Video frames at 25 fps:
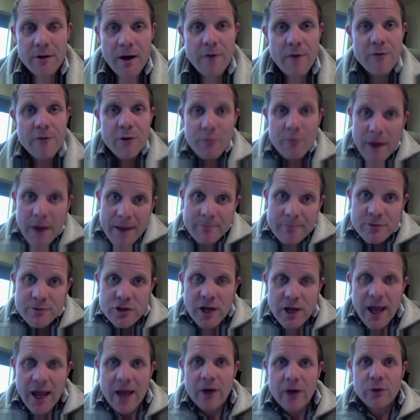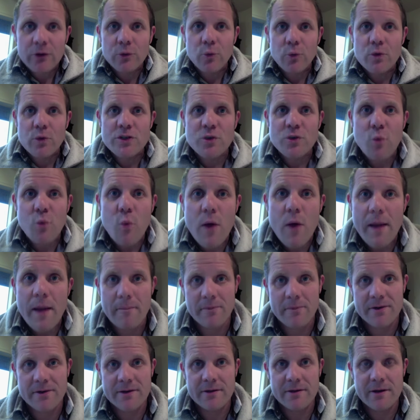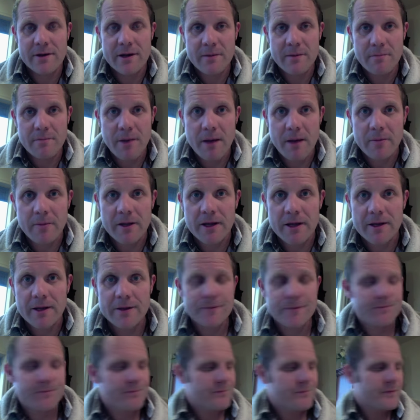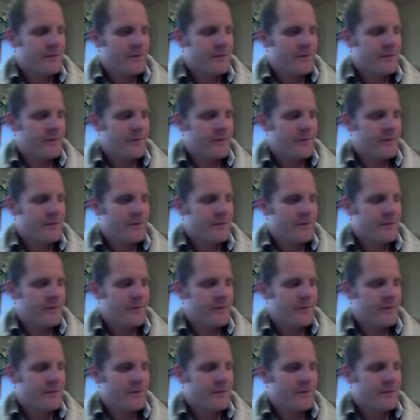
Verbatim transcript: of the raped child was whipped in public.